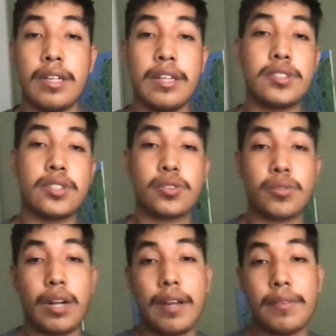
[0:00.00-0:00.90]

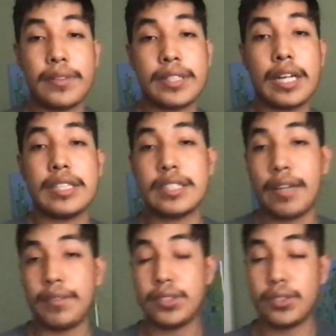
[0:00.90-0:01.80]
subscribe if you guys
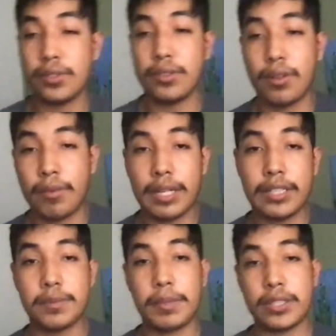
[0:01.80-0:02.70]
haven't to already
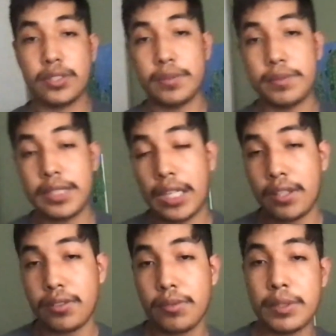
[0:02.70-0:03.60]
to my YouTube
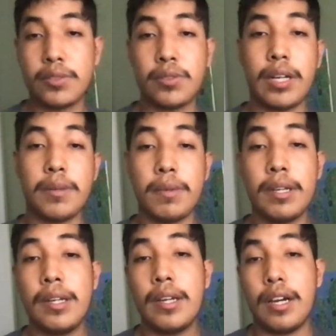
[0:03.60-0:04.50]
channel. We're trying
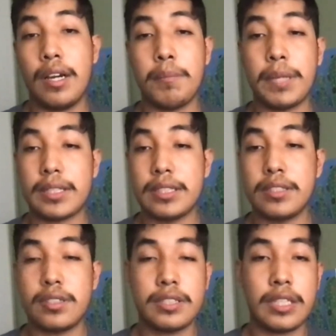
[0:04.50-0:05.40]
to make
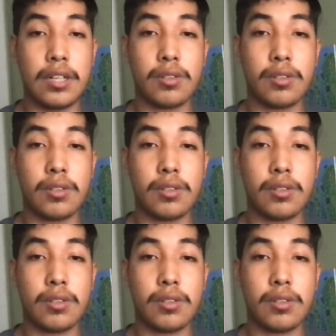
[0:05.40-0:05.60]
this channel